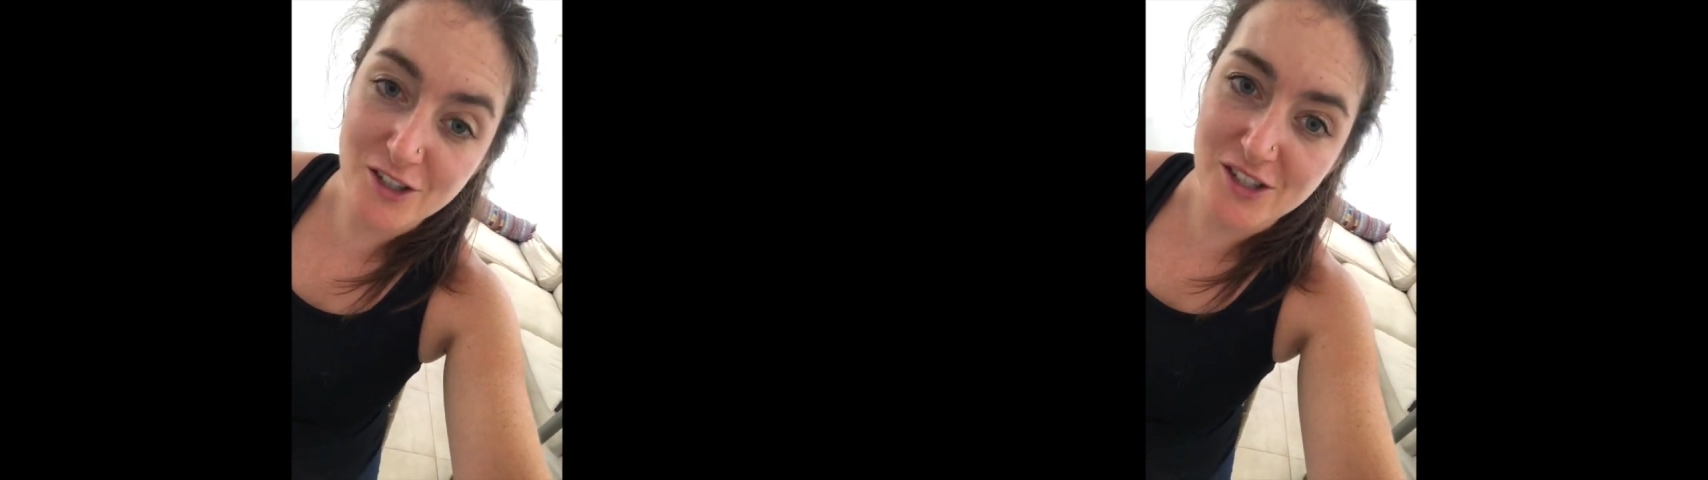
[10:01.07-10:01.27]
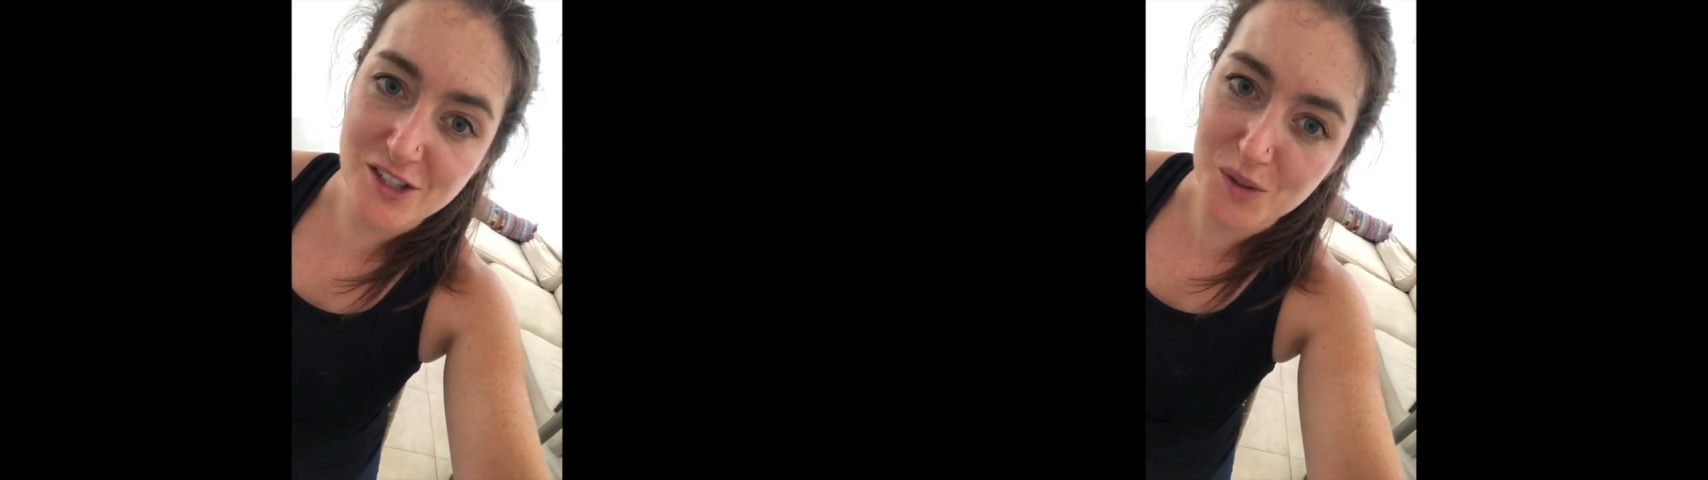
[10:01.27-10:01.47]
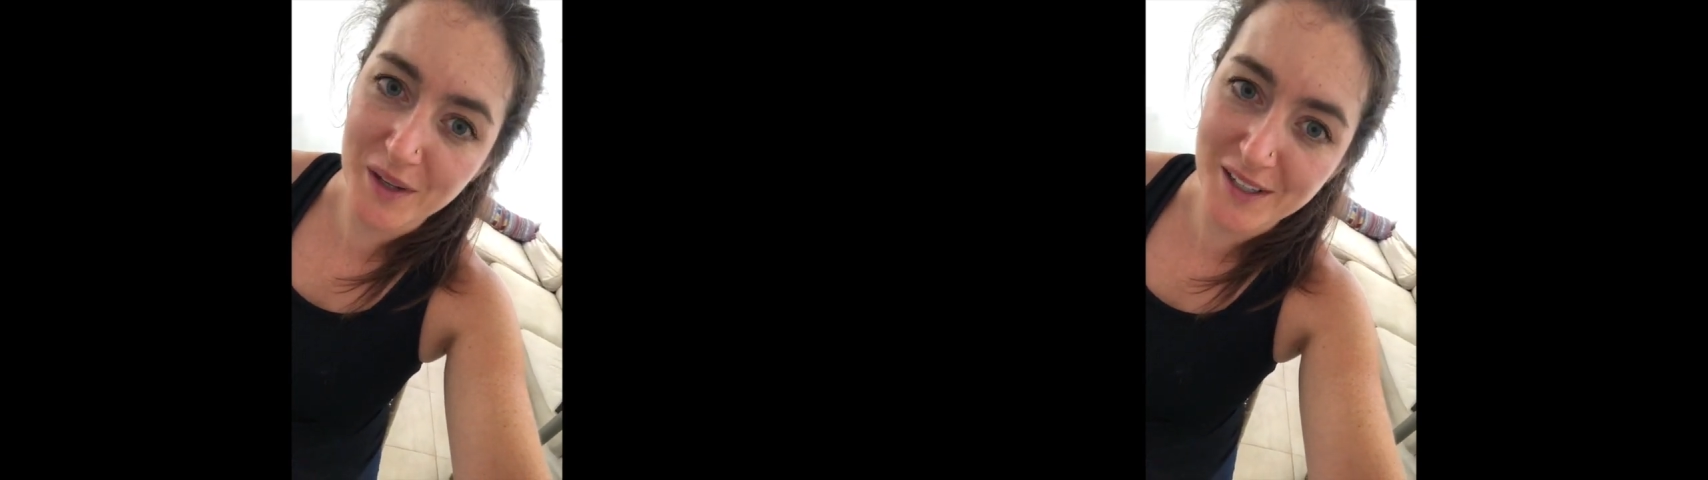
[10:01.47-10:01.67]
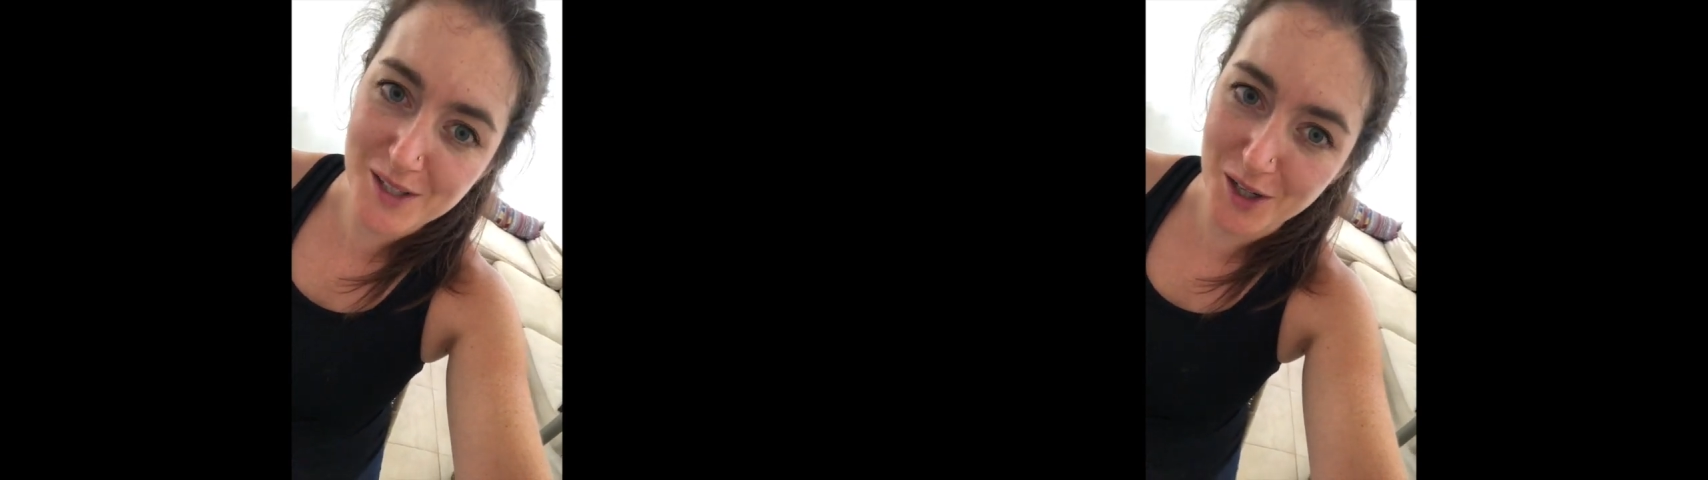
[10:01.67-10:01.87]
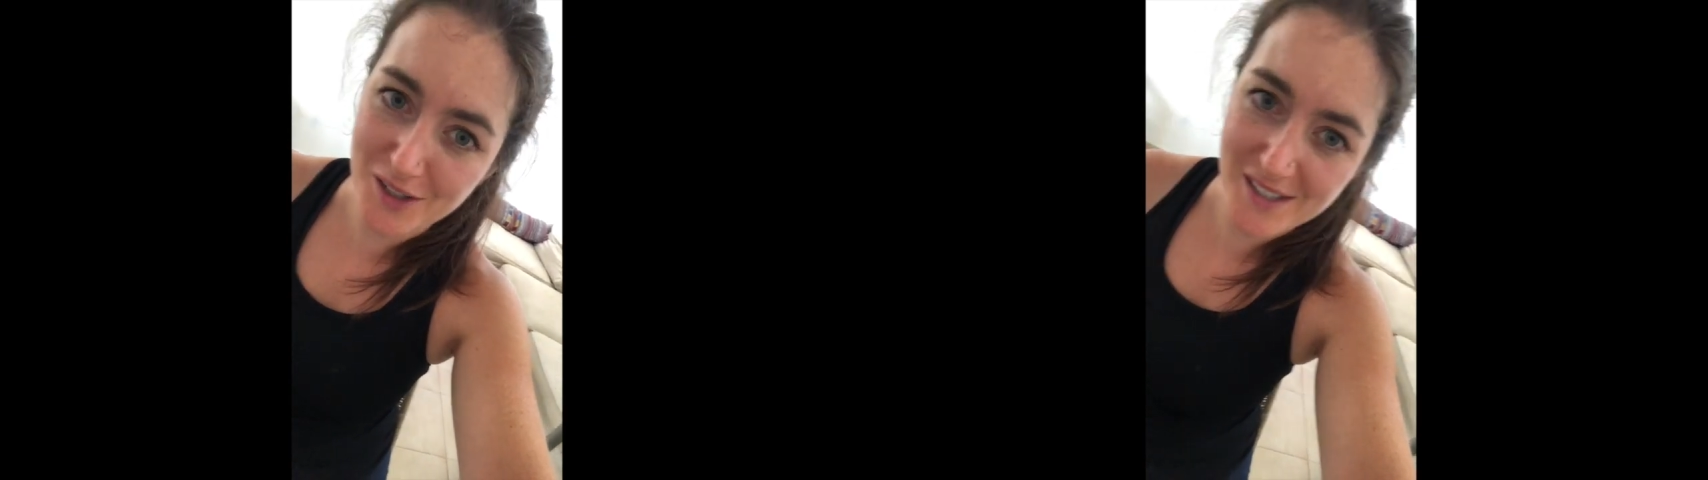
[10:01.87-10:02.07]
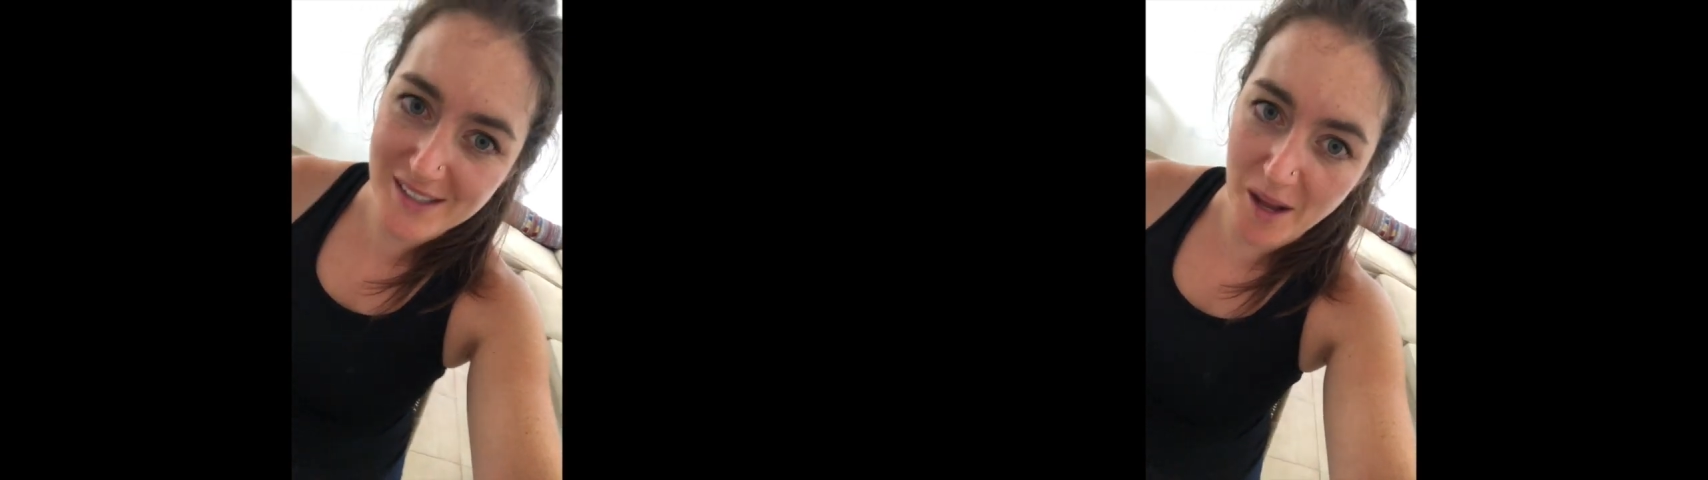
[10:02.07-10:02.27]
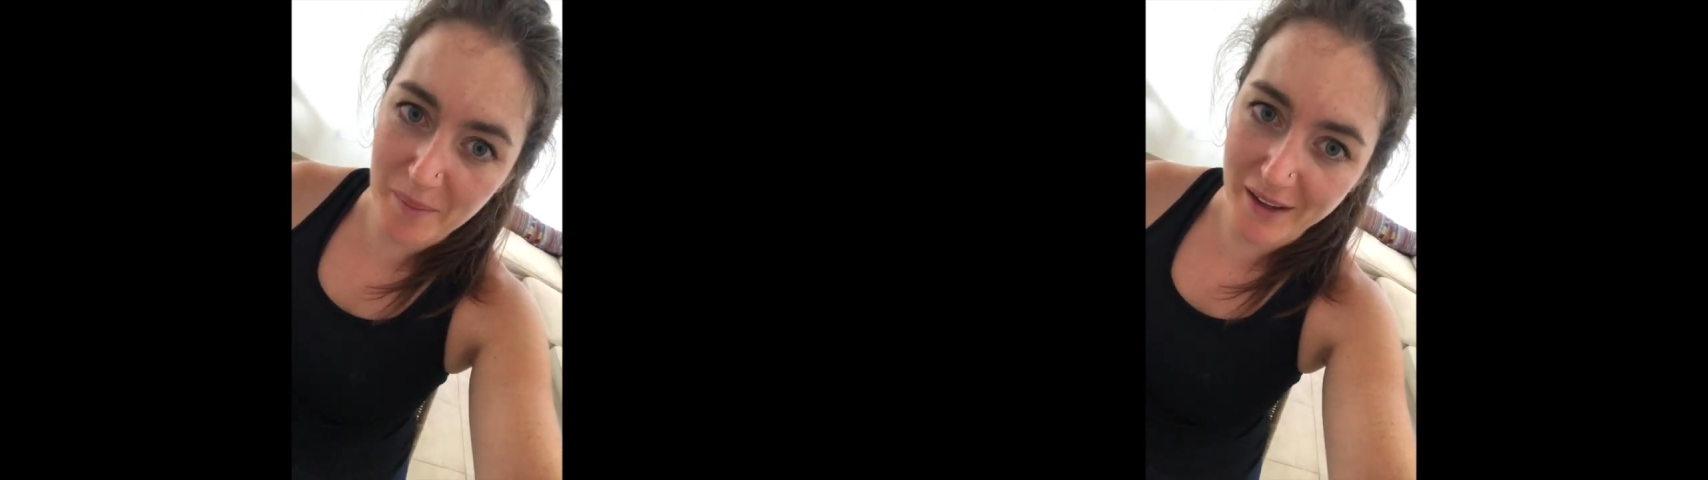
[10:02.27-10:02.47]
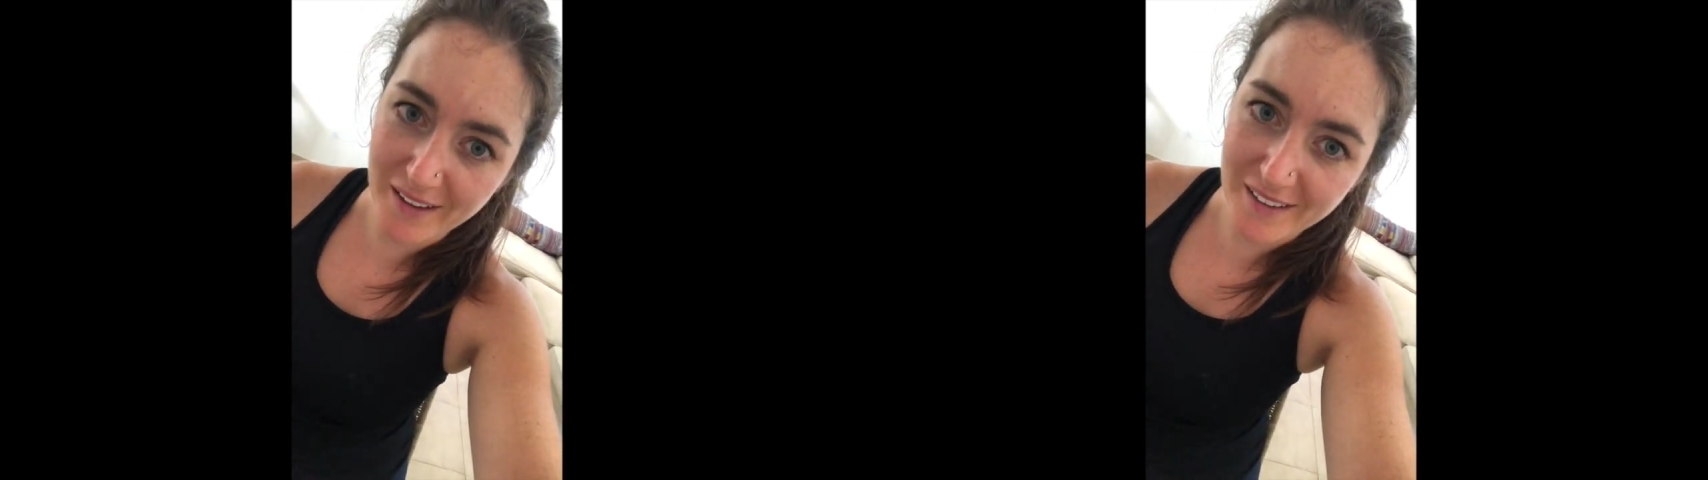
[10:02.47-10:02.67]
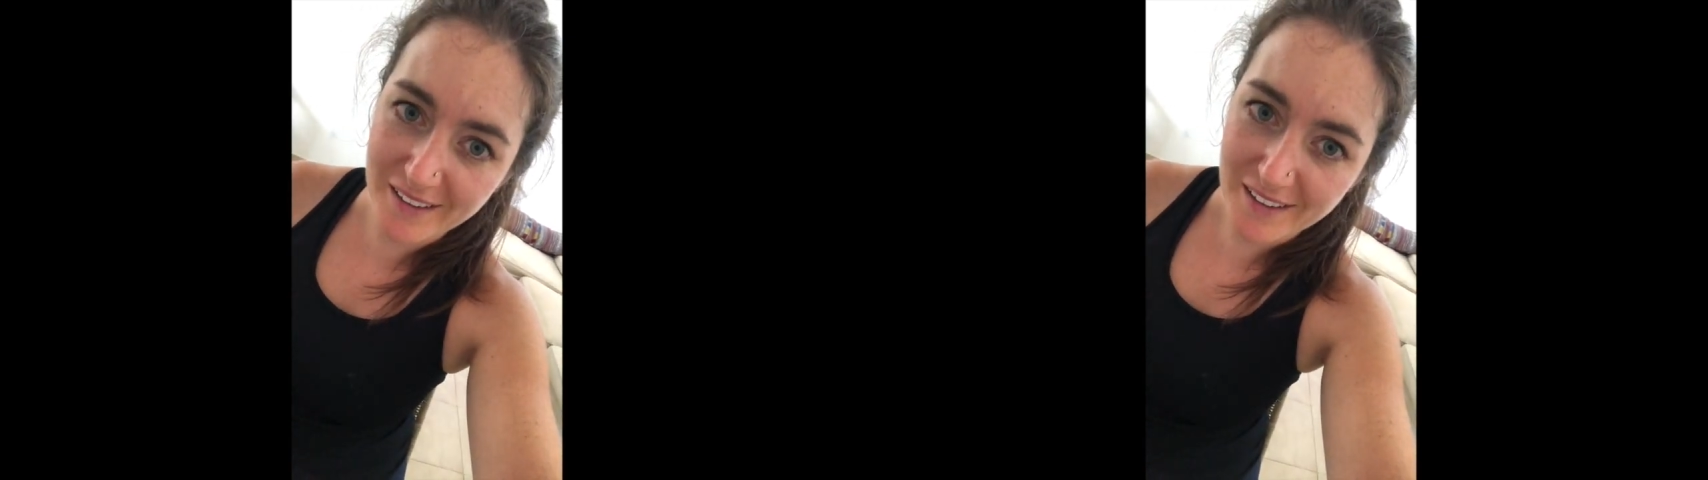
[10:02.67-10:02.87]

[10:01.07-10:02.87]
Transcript: it's doing to her stomach.